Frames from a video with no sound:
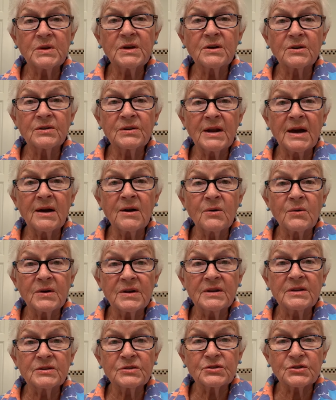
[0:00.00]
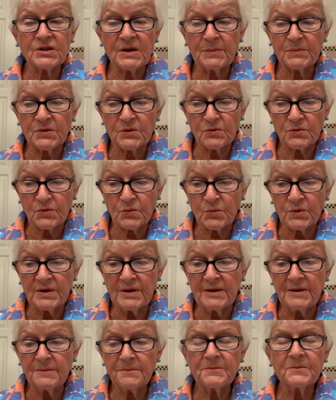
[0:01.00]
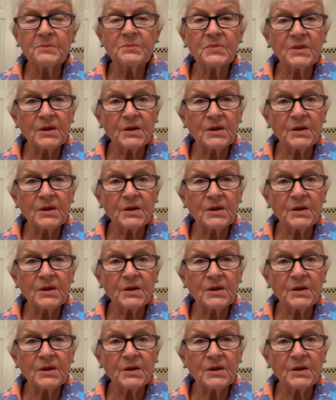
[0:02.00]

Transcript: we are now in chapter 3,